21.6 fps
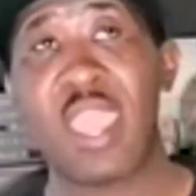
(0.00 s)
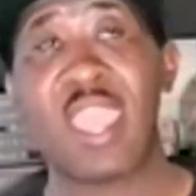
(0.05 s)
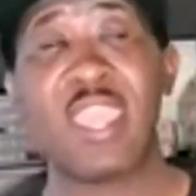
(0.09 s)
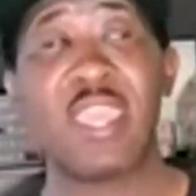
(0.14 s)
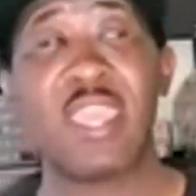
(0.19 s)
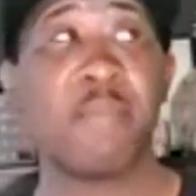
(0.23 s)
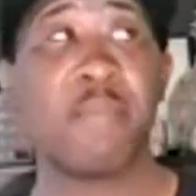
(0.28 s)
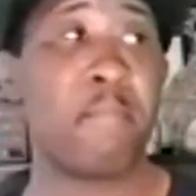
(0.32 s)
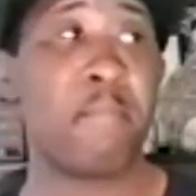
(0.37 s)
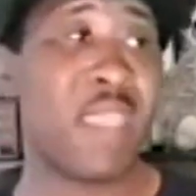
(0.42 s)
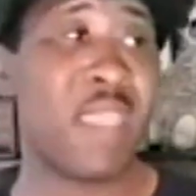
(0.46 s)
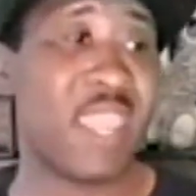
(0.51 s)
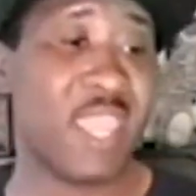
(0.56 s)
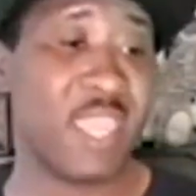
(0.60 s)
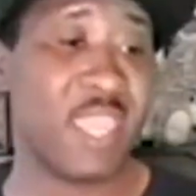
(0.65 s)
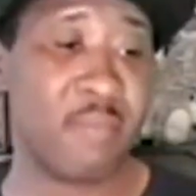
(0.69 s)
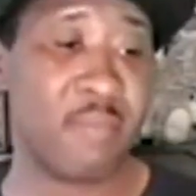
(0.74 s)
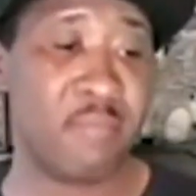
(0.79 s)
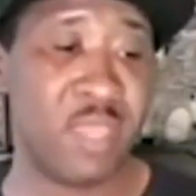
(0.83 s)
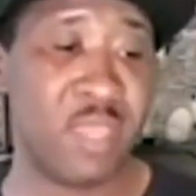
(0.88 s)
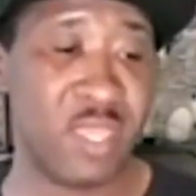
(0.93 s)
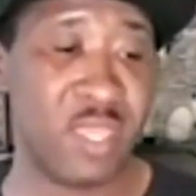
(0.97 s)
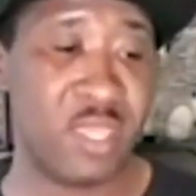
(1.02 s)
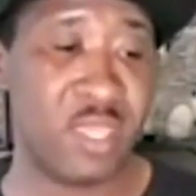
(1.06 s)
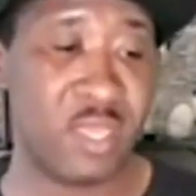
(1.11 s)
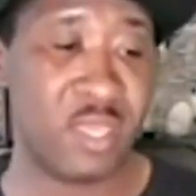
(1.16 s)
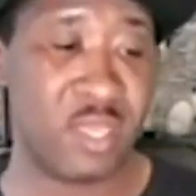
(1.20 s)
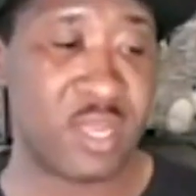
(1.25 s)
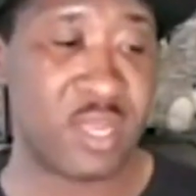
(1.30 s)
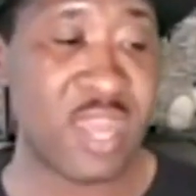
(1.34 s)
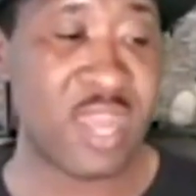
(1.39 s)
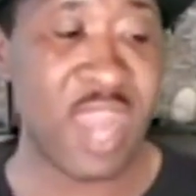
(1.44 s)
It made
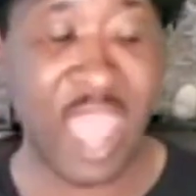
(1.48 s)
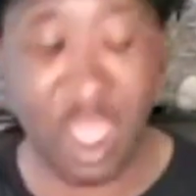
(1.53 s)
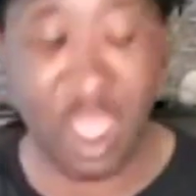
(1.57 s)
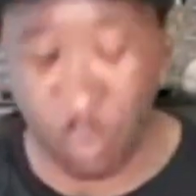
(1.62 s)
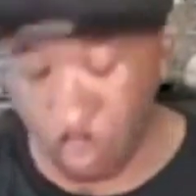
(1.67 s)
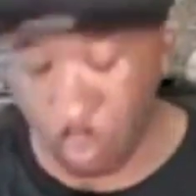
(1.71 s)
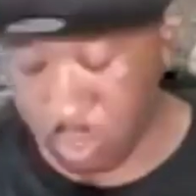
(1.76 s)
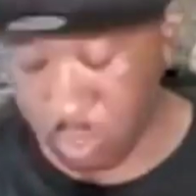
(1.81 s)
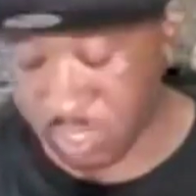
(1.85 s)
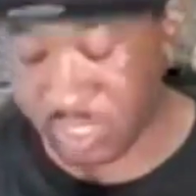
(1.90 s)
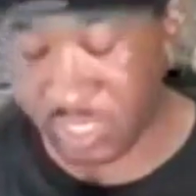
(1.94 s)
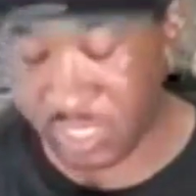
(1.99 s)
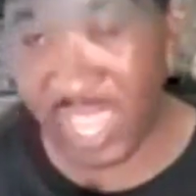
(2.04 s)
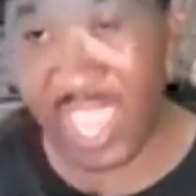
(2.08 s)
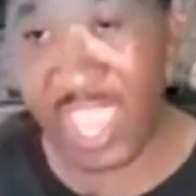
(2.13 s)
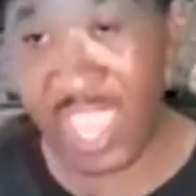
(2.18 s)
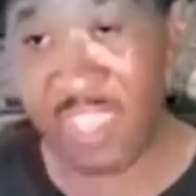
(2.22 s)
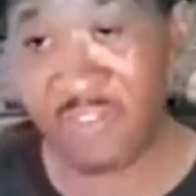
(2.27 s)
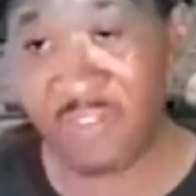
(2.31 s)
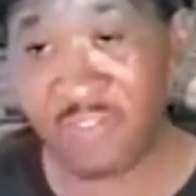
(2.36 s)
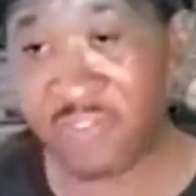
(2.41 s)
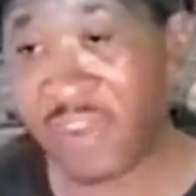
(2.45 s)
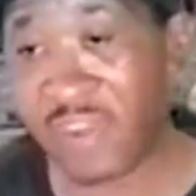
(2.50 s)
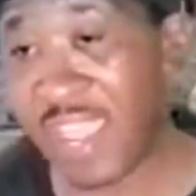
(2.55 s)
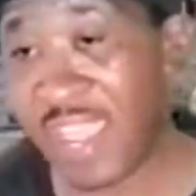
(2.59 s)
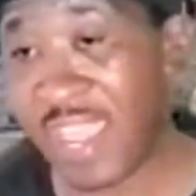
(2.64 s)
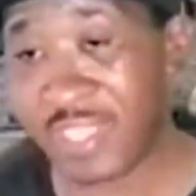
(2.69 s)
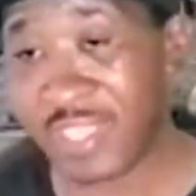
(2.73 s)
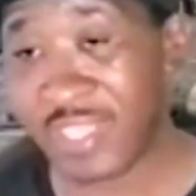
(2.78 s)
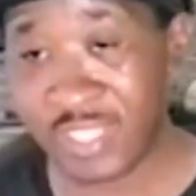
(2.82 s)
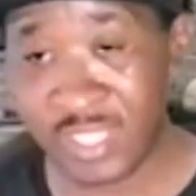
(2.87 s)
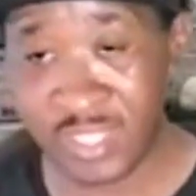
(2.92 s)
me not want to have
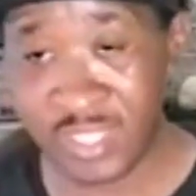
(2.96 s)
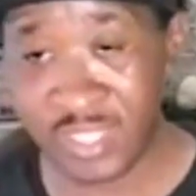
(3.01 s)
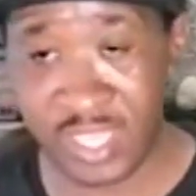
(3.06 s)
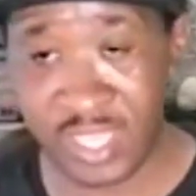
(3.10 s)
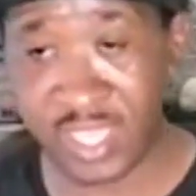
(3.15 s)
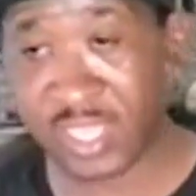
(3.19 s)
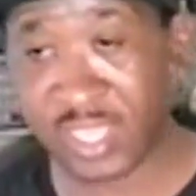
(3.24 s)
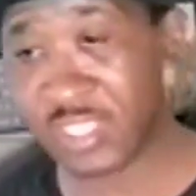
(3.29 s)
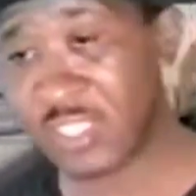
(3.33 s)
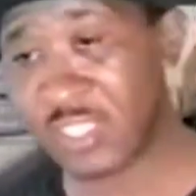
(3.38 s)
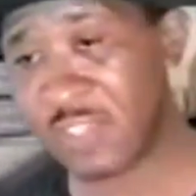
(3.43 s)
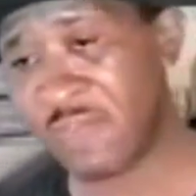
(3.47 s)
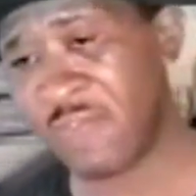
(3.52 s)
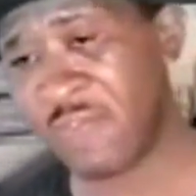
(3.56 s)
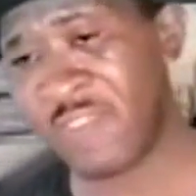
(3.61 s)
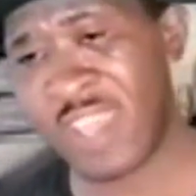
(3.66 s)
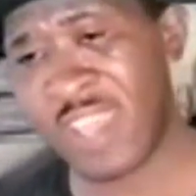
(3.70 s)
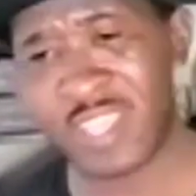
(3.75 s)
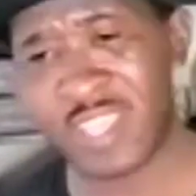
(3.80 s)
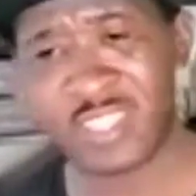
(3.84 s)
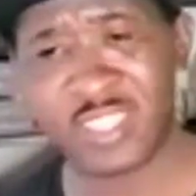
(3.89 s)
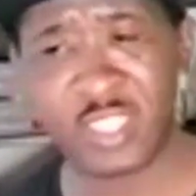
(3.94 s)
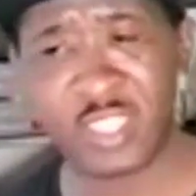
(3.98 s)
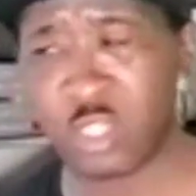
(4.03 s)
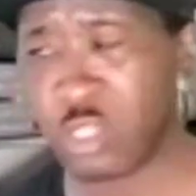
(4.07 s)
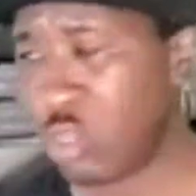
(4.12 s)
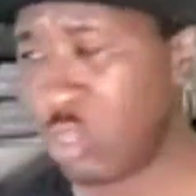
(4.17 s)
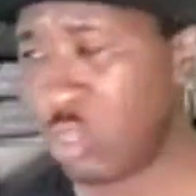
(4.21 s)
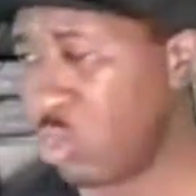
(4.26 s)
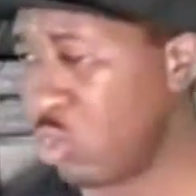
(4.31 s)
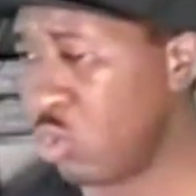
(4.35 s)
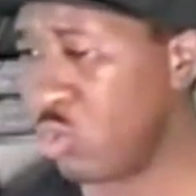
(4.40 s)
flashy things and flashy
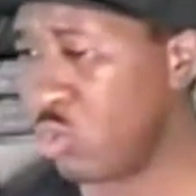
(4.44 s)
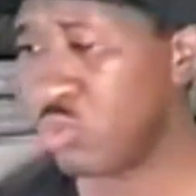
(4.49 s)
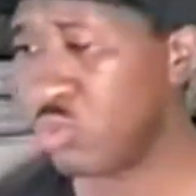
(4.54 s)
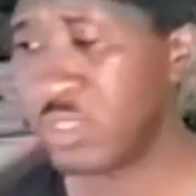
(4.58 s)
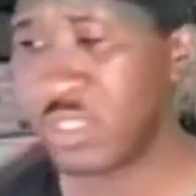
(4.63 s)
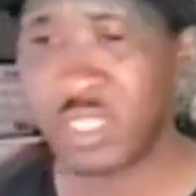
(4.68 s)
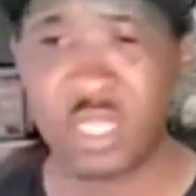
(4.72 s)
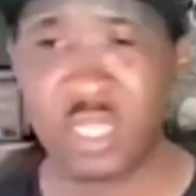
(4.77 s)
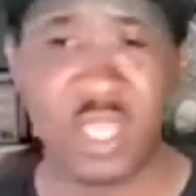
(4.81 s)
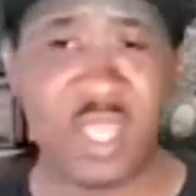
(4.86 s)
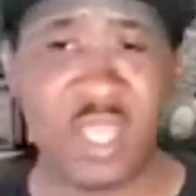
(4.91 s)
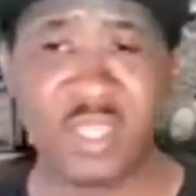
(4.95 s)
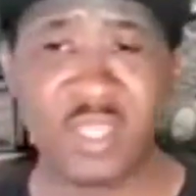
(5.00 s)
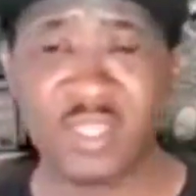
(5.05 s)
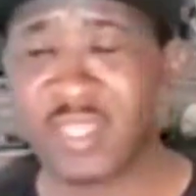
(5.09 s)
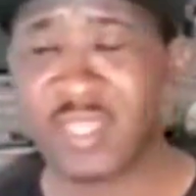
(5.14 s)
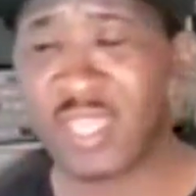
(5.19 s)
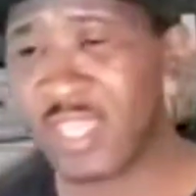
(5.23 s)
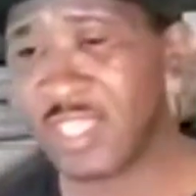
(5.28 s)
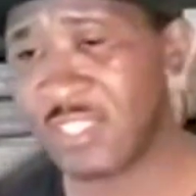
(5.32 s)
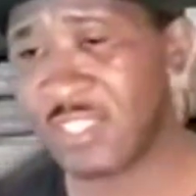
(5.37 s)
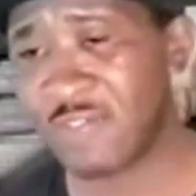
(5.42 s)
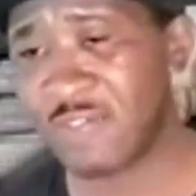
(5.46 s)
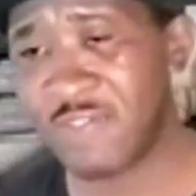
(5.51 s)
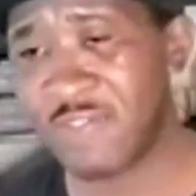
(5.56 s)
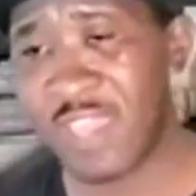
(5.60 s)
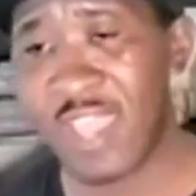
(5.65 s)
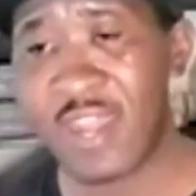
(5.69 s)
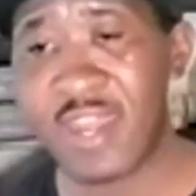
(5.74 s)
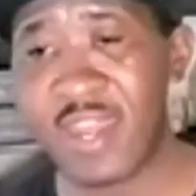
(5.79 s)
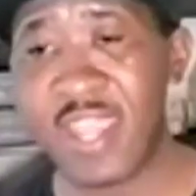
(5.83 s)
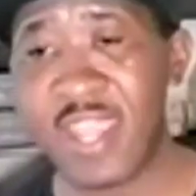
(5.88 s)
clothes and things of
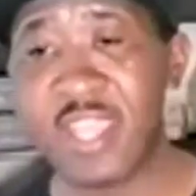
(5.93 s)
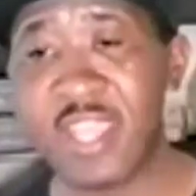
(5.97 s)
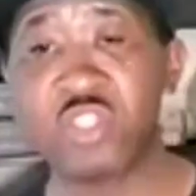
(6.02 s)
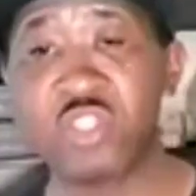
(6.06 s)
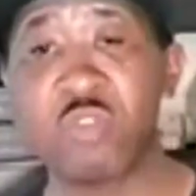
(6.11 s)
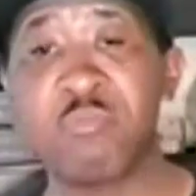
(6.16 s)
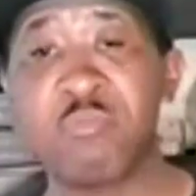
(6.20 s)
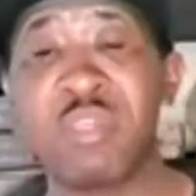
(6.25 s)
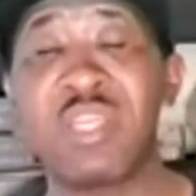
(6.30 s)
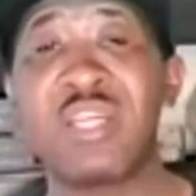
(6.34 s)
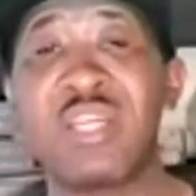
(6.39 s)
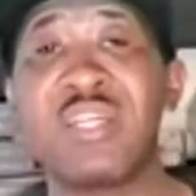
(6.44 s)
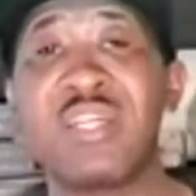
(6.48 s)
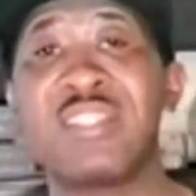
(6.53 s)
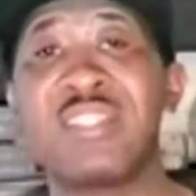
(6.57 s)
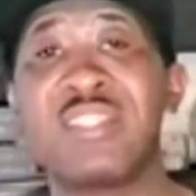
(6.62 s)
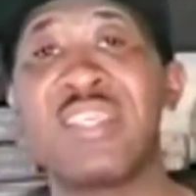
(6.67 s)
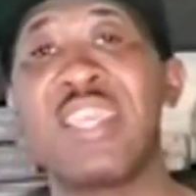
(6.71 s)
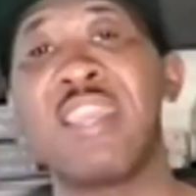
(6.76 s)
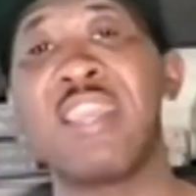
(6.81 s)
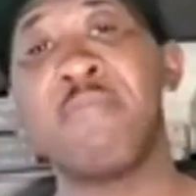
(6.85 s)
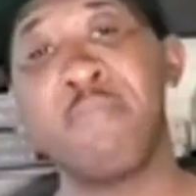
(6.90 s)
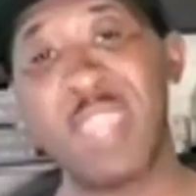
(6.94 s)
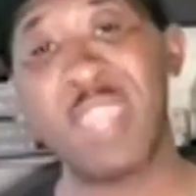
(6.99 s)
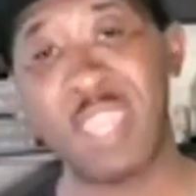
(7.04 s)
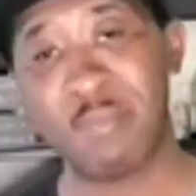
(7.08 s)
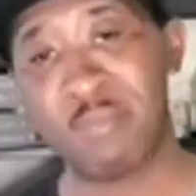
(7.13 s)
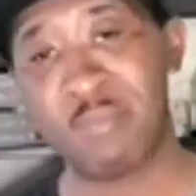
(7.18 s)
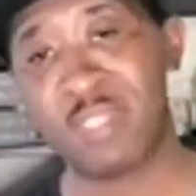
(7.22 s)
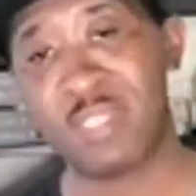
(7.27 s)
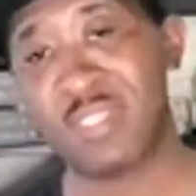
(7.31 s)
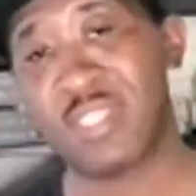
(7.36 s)
that nature because it
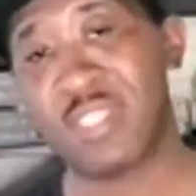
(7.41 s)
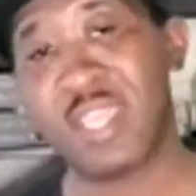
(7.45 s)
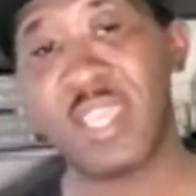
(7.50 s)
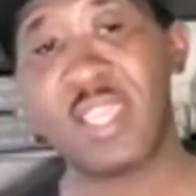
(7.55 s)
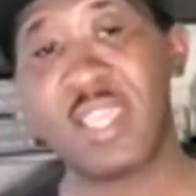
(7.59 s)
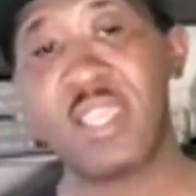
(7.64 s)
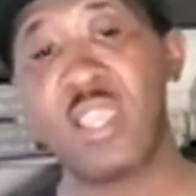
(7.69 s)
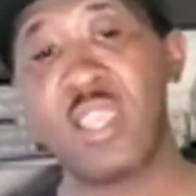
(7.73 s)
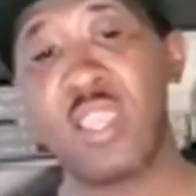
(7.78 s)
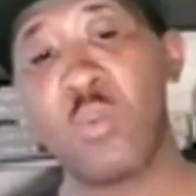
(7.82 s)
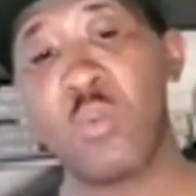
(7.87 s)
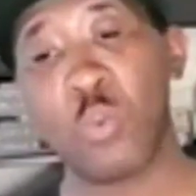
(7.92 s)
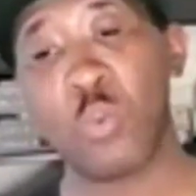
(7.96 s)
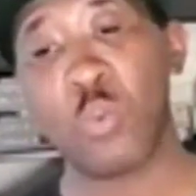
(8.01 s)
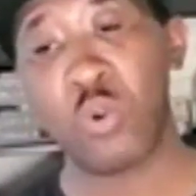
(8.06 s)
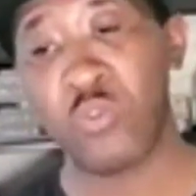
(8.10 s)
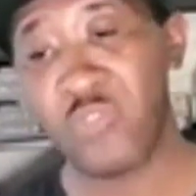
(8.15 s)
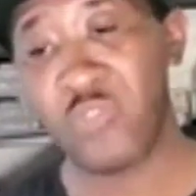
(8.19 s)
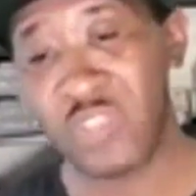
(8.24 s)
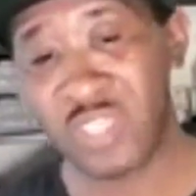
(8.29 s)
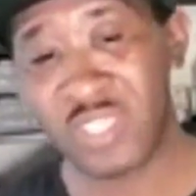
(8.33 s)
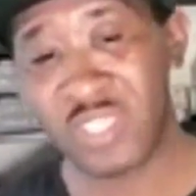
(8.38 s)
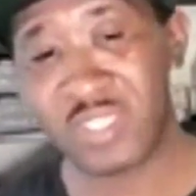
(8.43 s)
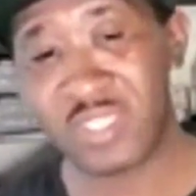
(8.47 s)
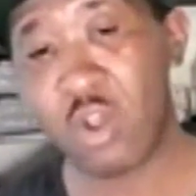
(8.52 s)
made me say, well,